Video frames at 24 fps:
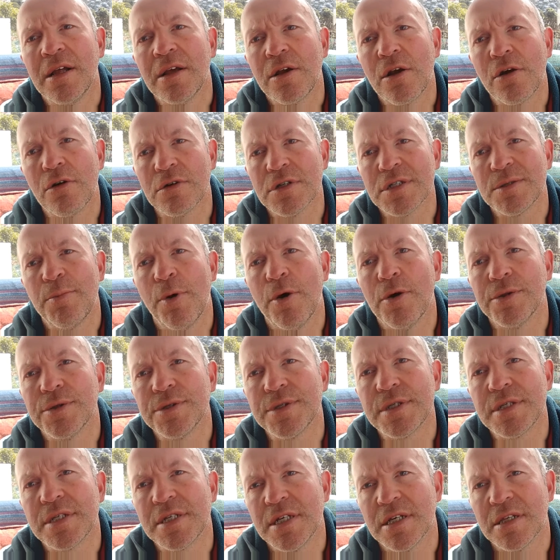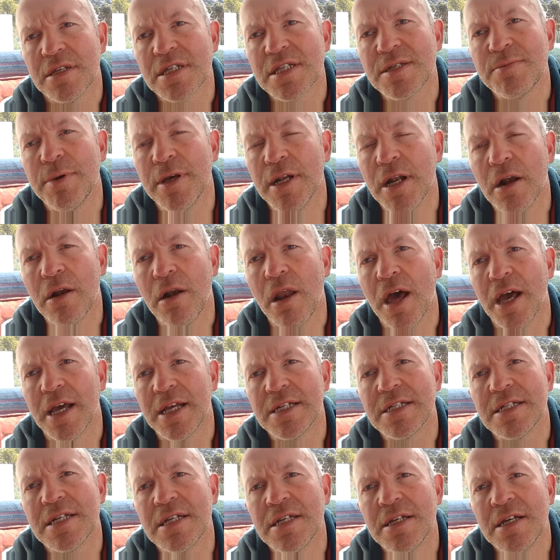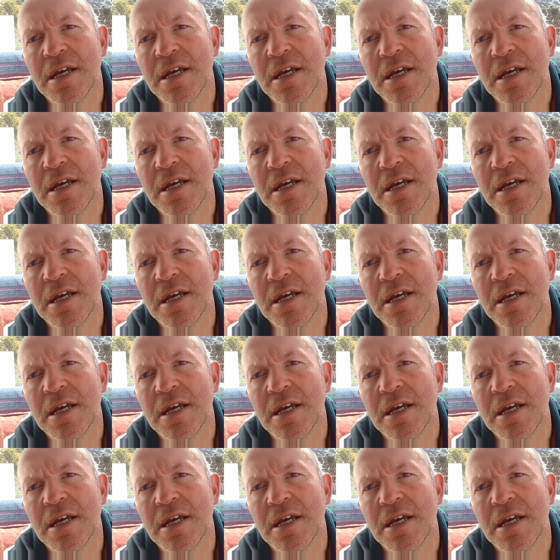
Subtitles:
corresponds to the speed of light.